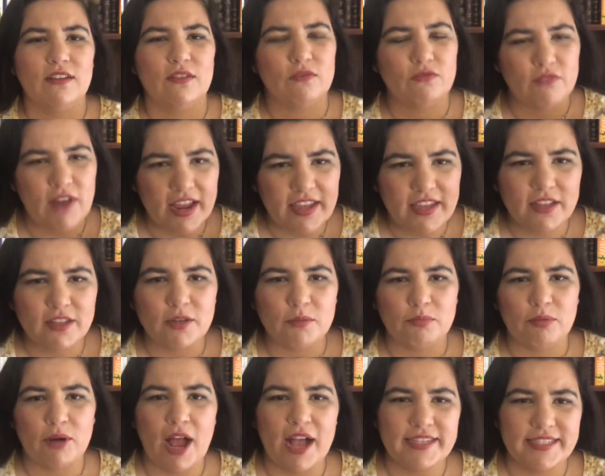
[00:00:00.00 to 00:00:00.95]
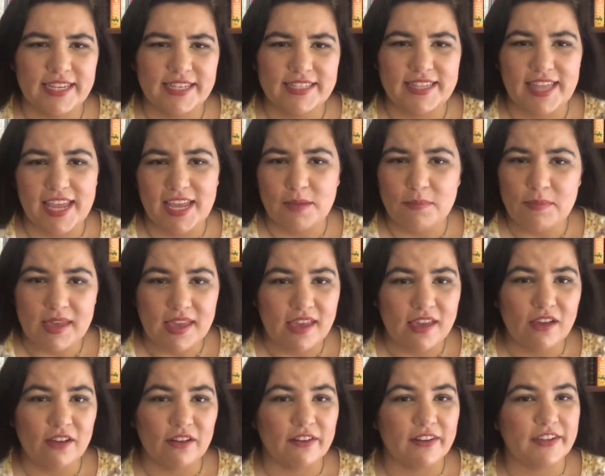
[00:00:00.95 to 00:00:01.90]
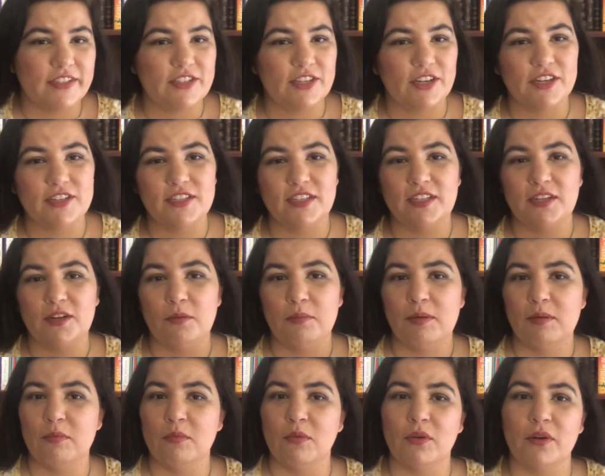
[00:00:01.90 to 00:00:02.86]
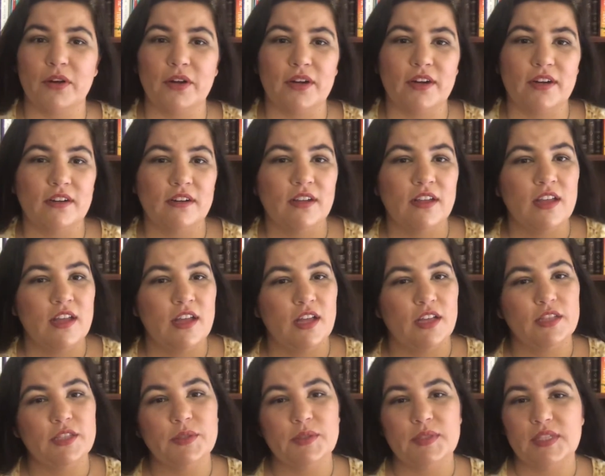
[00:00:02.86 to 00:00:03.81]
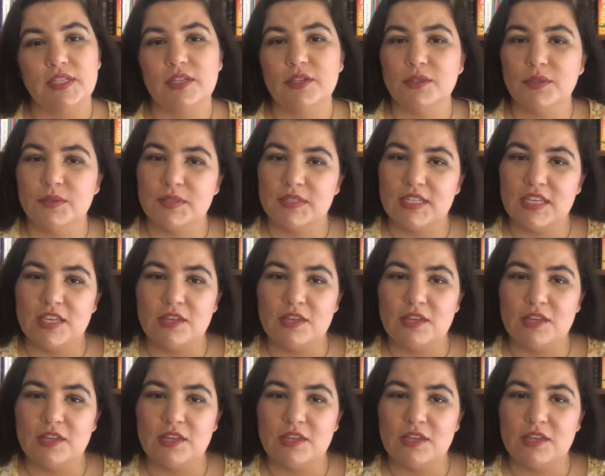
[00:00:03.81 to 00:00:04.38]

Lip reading: regular process like me, or is yours a little bit more loosey-goosey?